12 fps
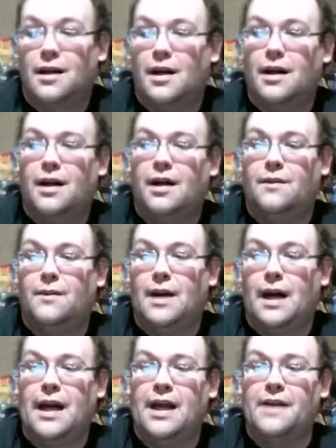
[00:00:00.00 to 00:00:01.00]
um,
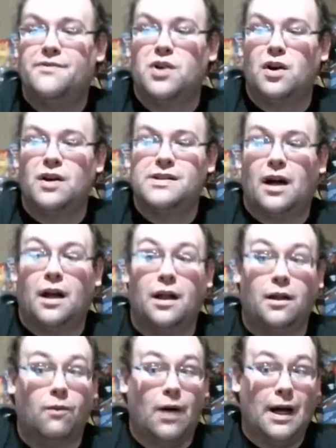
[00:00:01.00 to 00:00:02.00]
I have talked a
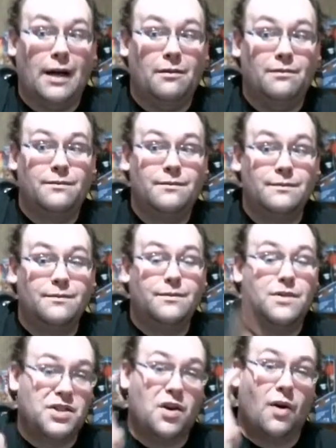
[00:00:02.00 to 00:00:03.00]
while,
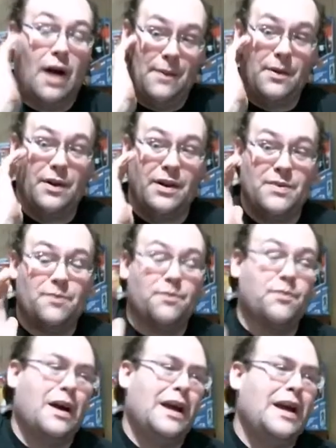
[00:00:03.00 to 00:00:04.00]
so I'm going to
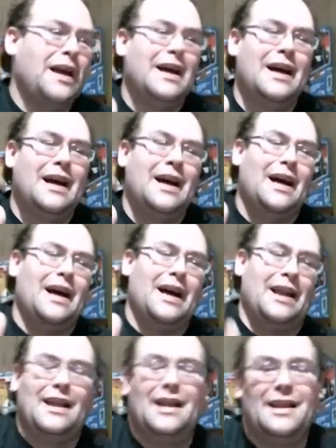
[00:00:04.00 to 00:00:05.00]
probably a
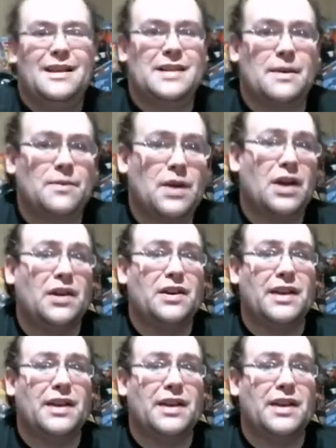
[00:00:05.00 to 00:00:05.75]
lot of these I'm not going to